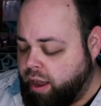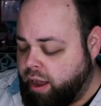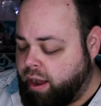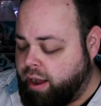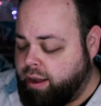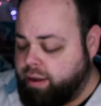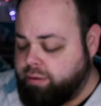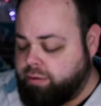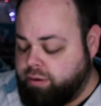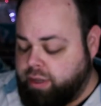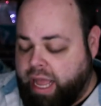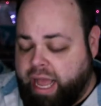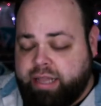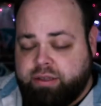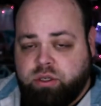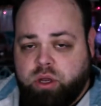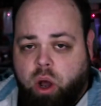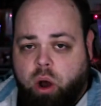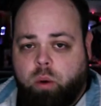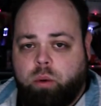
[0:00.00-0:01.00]

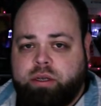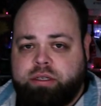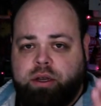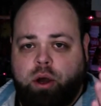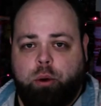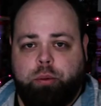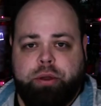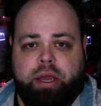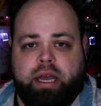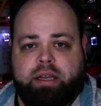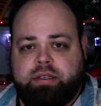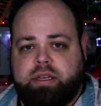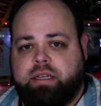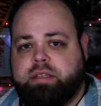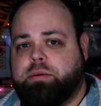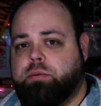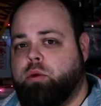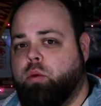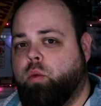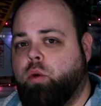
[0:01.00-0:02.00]
As always, I hope you guys got
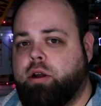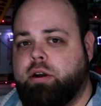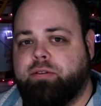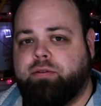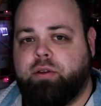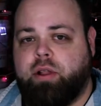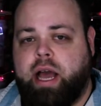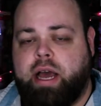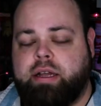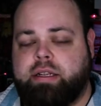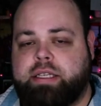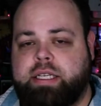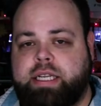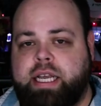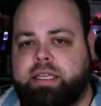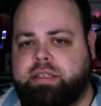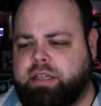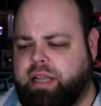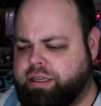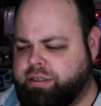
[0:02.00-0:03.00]
something wonderful out of
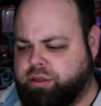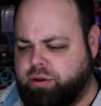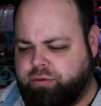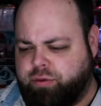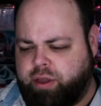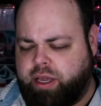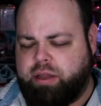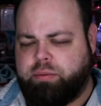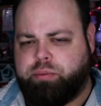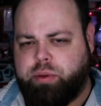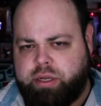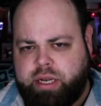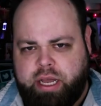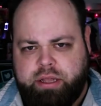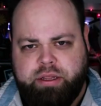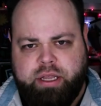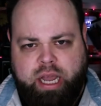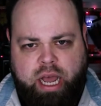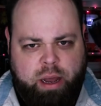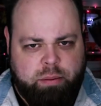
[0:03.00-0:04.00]
today's class. Don't forget to put down
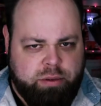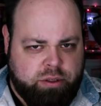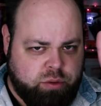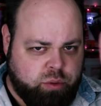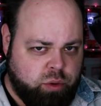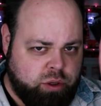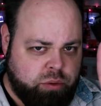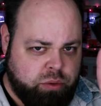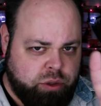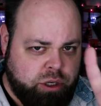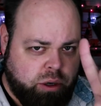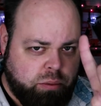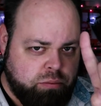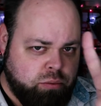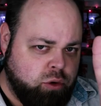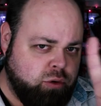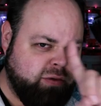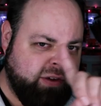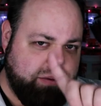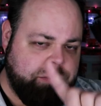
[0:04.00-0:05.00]
in the comments, what were your
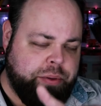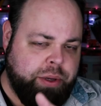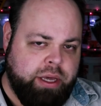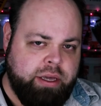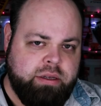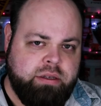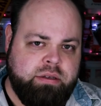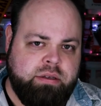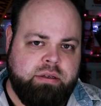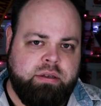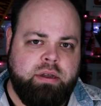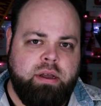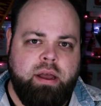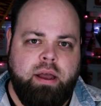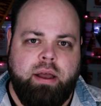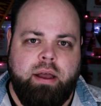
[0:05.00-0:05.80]
movie picks?